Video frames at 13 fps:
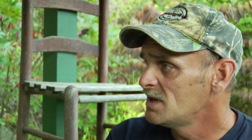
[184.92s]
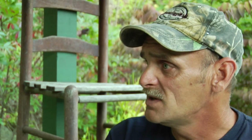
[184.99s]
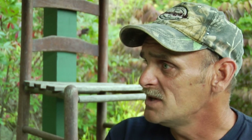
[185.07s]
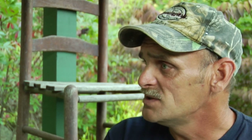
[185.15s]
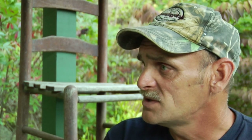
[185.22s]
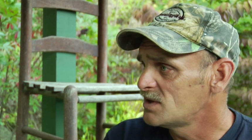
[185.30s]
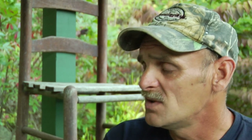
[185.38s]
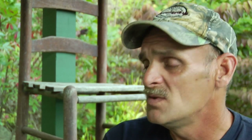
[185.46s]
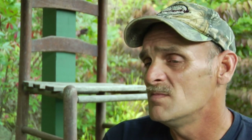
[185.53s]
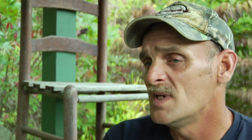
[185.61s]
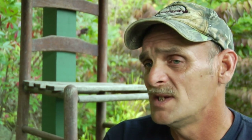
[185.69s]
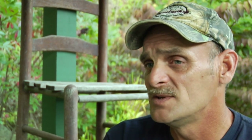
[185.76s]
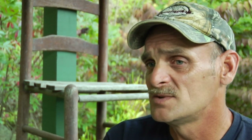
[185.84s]
these
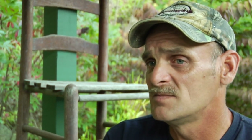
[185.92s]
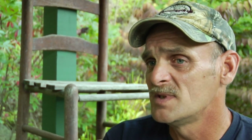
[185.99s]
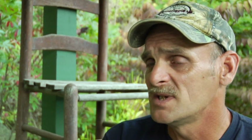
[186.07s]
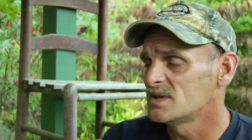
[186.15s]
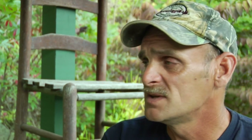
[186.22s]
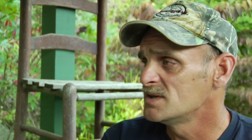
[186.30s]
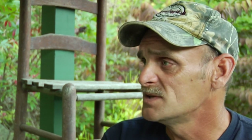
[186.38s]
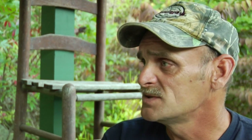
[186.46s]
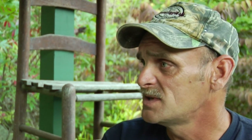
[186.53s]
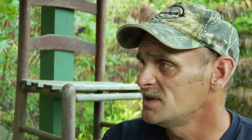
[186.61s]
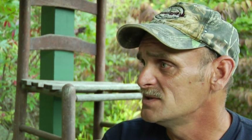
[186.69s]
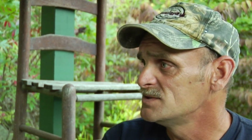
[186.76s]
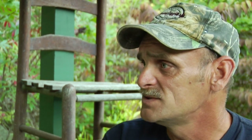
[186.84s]
coal mines are making
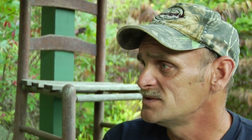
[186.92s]
us kids